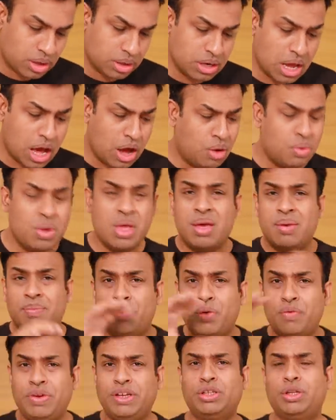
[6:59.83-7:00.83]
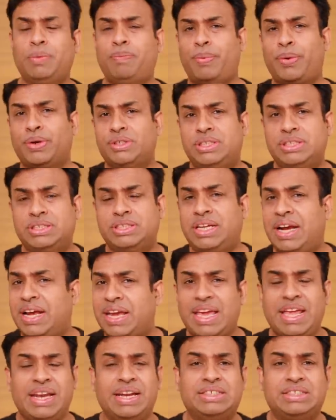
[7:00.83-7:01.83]
Now moving to the processor,
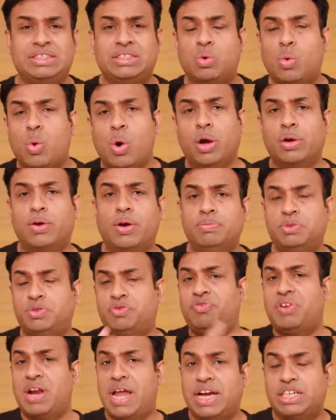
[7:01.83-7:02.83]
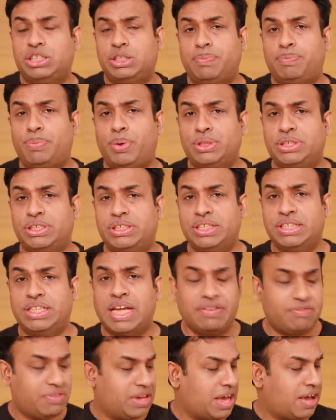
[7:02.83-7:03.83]
again it's the Qualcomm's flagship processor
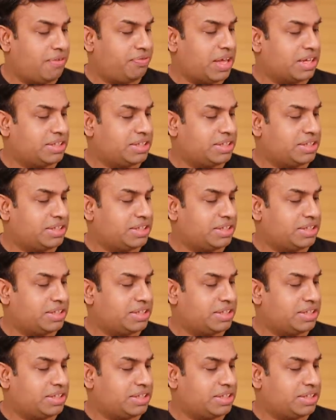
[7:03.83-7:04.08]
that we have.